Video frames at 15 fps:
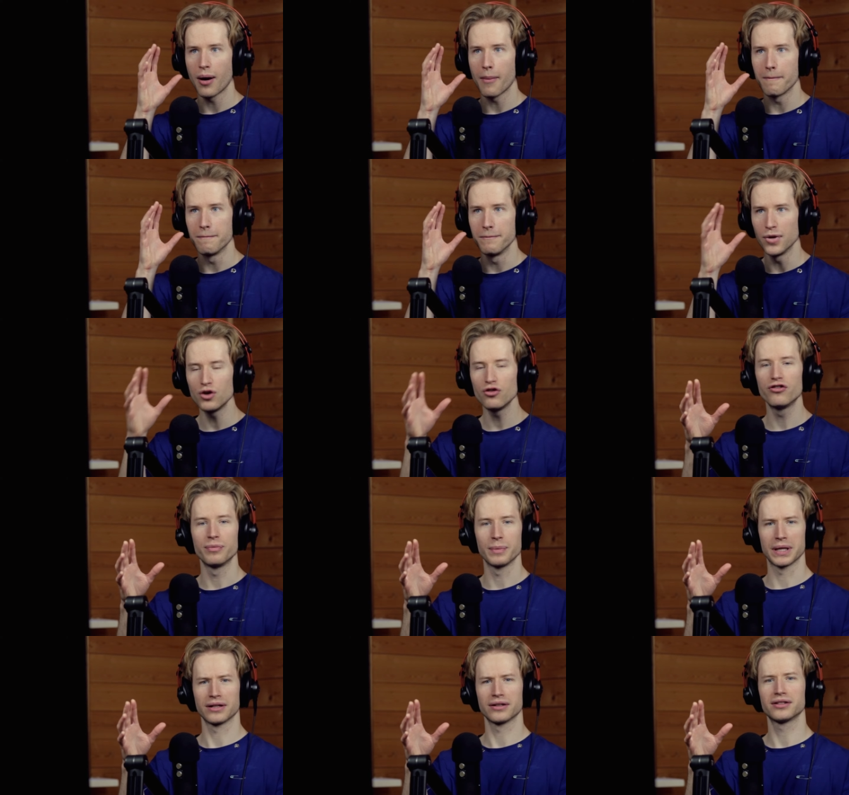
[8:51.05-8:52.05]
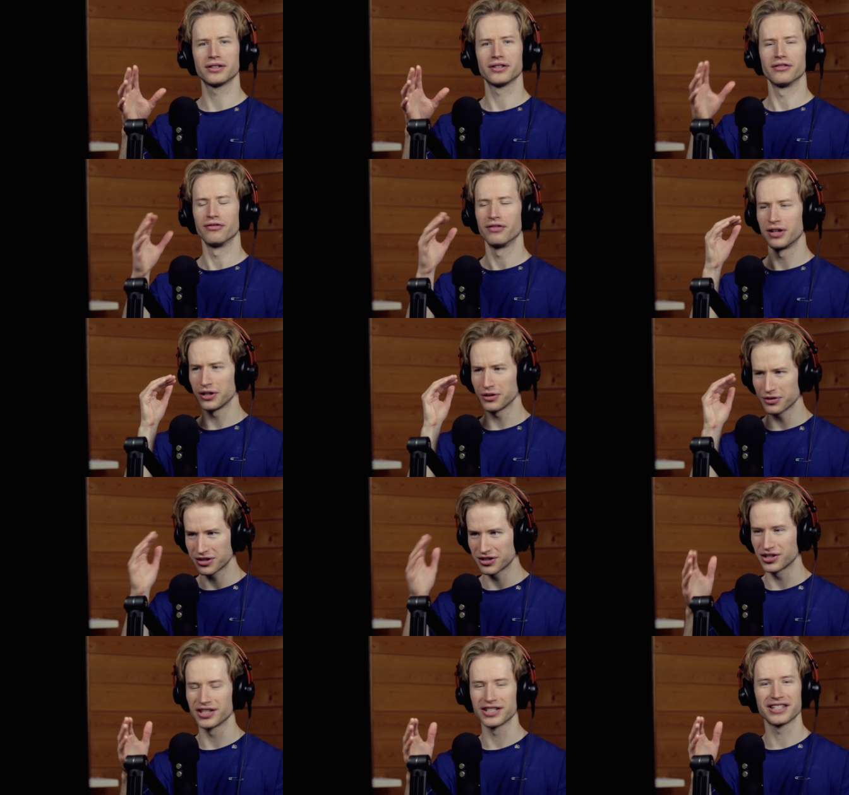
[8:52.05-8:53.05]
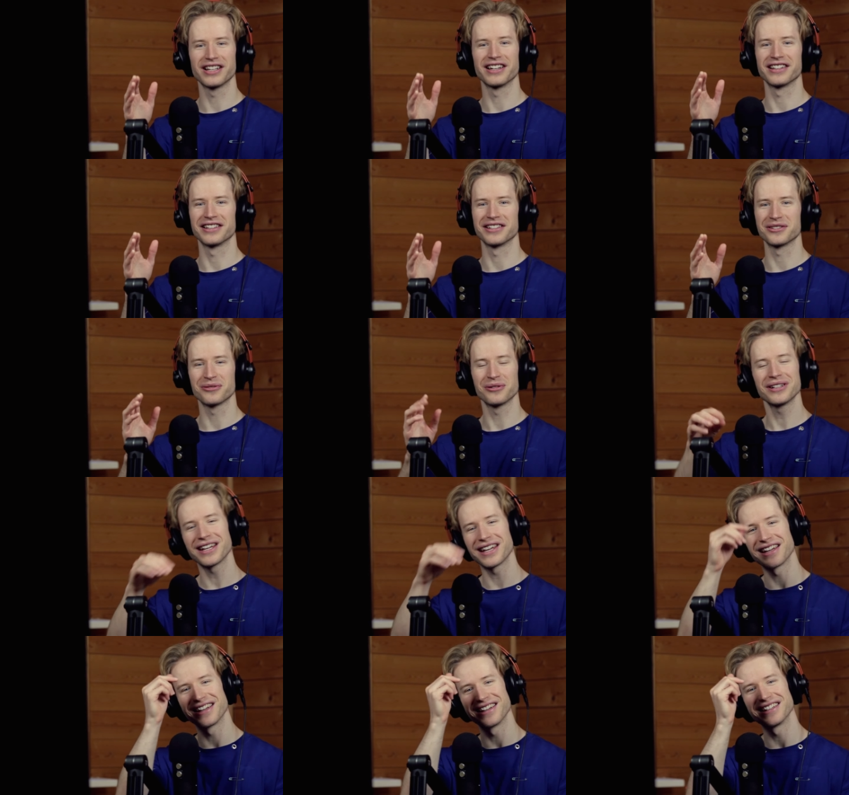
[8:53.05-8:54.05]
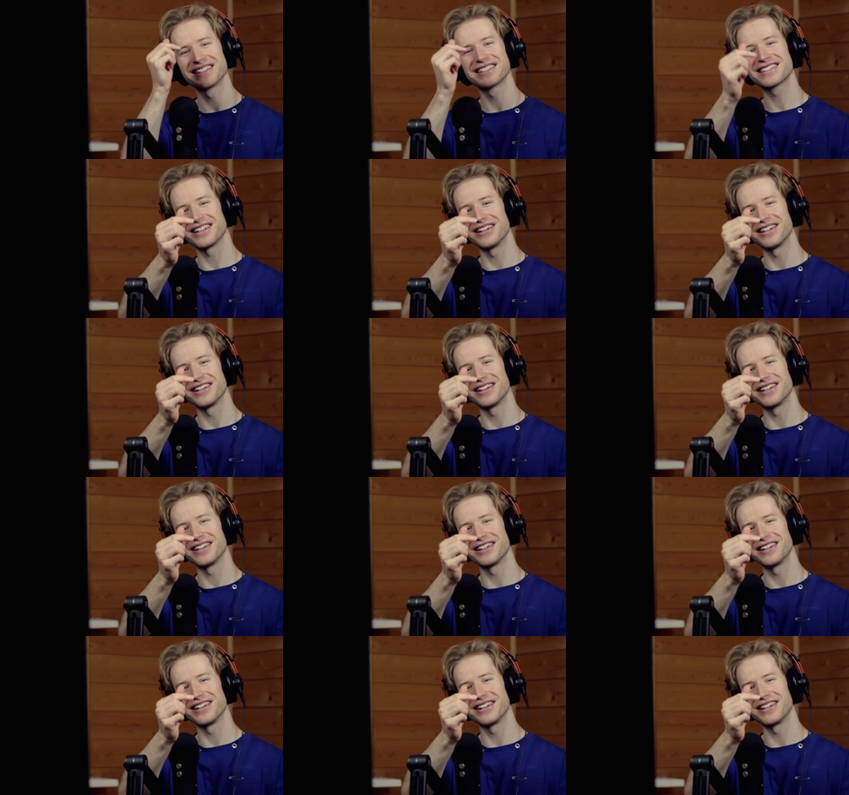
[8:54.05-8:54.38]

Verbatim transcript: movement videos just like this one, and